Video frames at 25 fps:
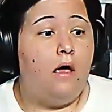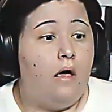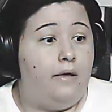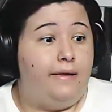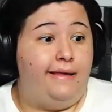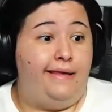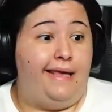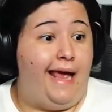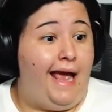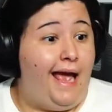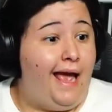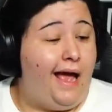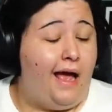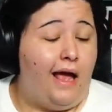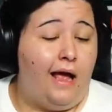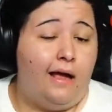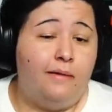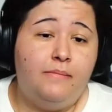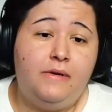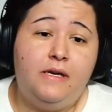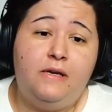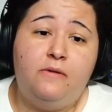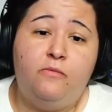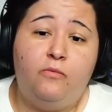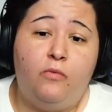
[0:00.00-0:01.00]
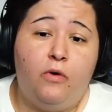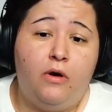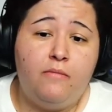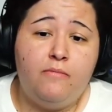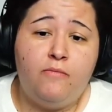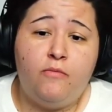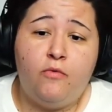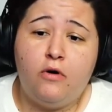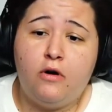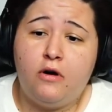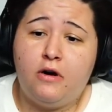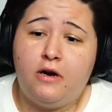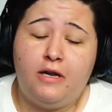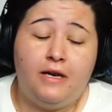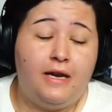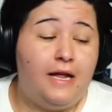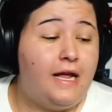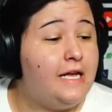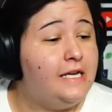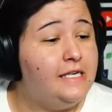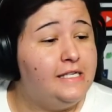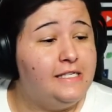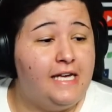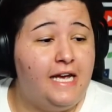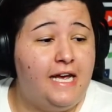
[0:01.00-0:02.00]
Yeah, I mean, what more can
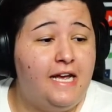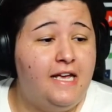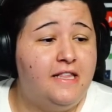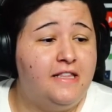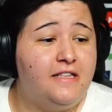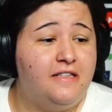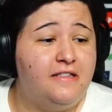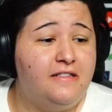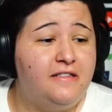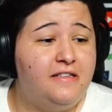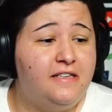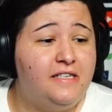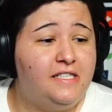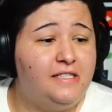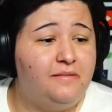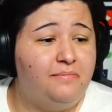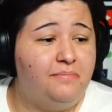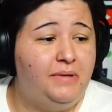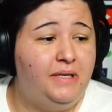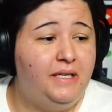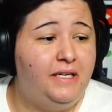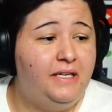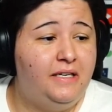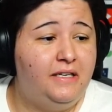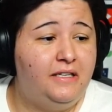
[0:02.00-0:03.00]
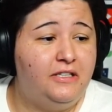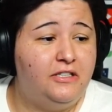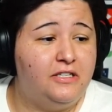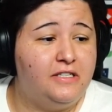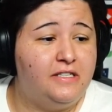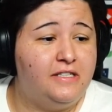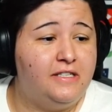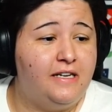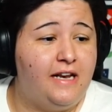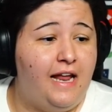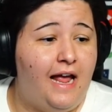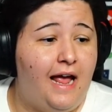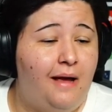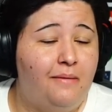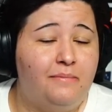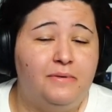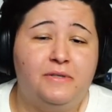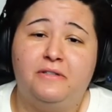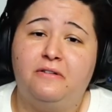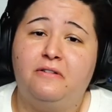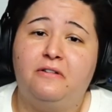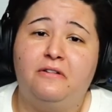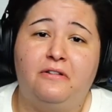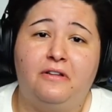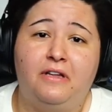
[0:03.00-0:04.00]
I say than this being just an
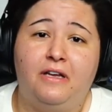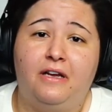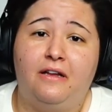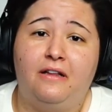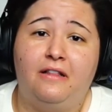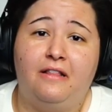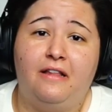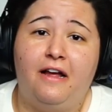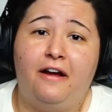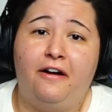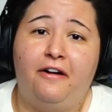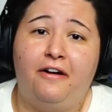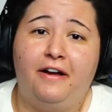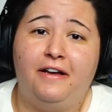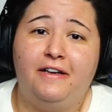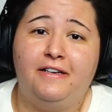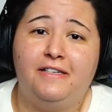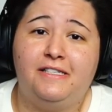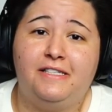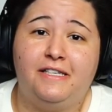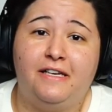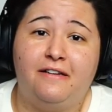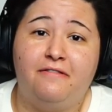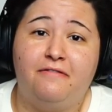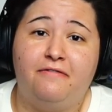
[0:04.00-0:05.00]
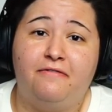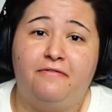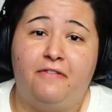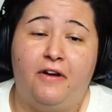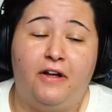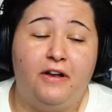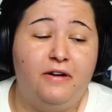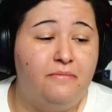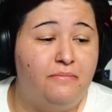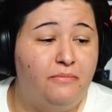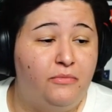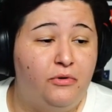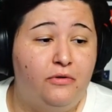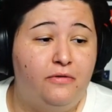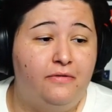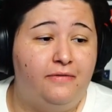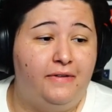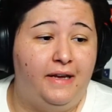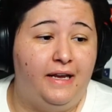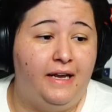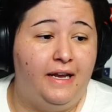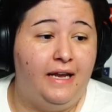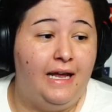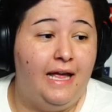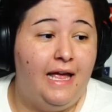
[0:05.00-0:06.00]
absolutely hilarious and fun
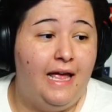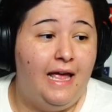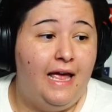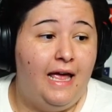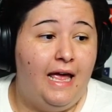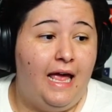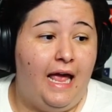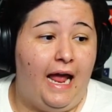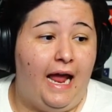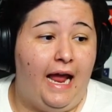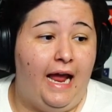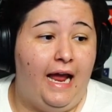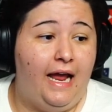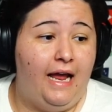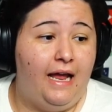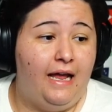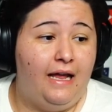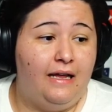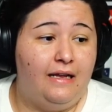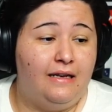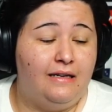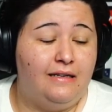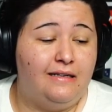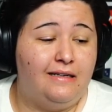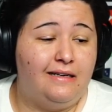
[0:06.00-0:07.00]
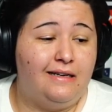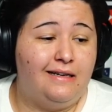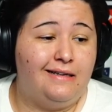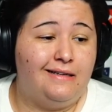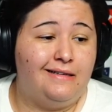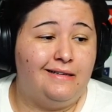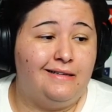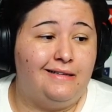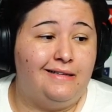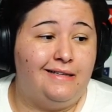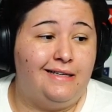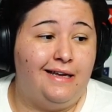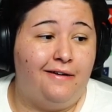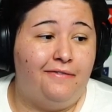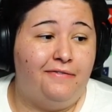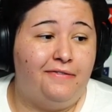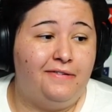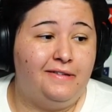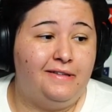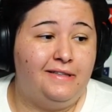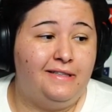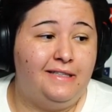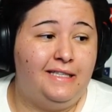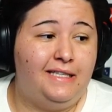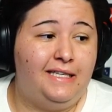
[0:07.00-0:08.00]
movie? And
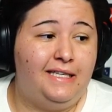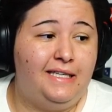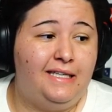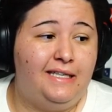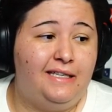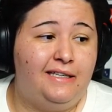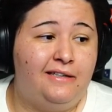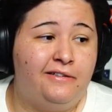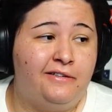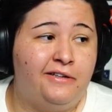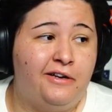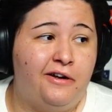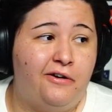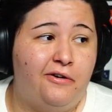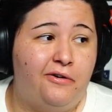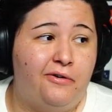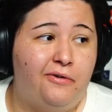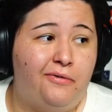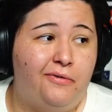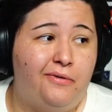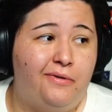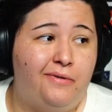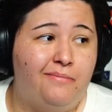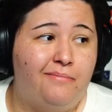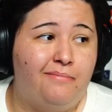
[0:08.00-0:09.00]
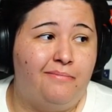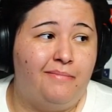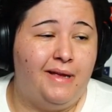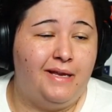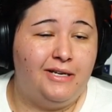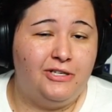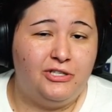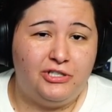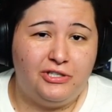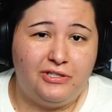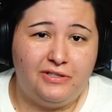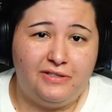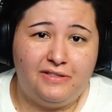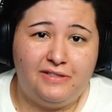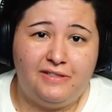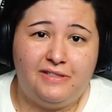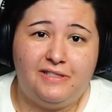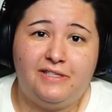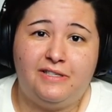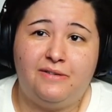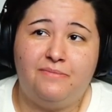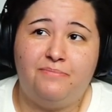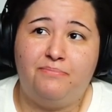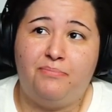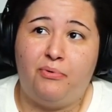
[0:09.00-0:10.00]
definitely, you know, mentioned
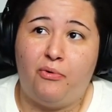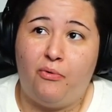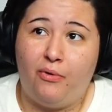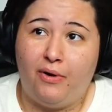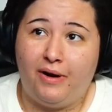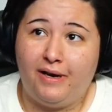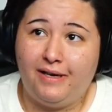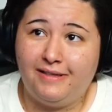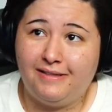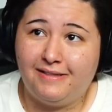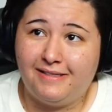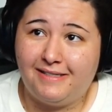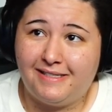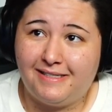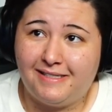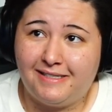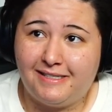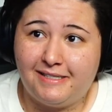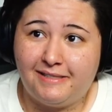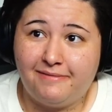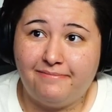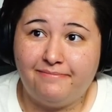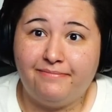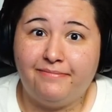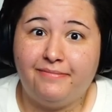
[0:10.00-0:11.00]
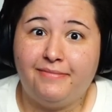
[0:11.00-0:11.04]
some points